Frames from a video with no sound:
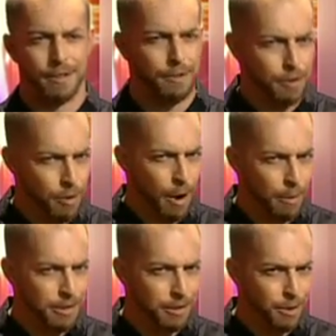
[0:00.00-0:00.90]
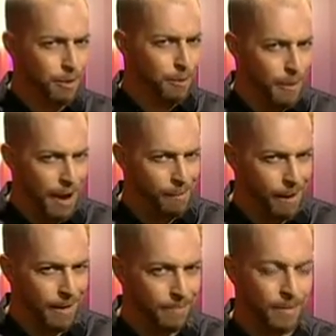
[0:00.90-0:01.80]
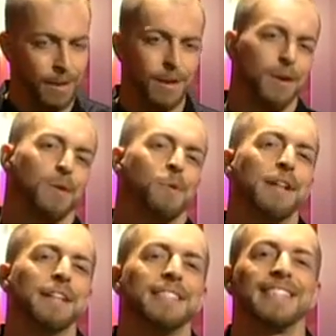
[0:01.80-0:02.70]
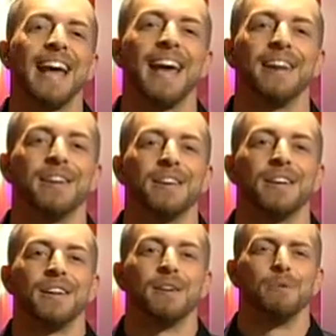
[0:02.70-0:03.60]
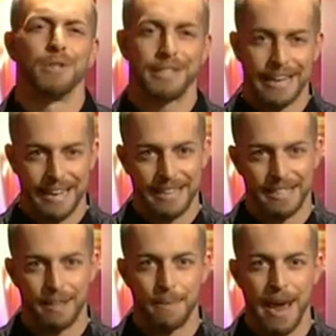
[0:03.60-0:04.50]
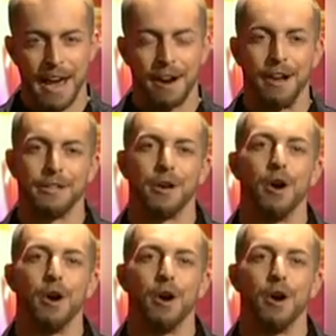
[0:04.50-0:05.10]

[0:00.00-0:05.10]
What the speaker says: you knew I wasn't going away, right? Well, instead, we're sticking it to the man on his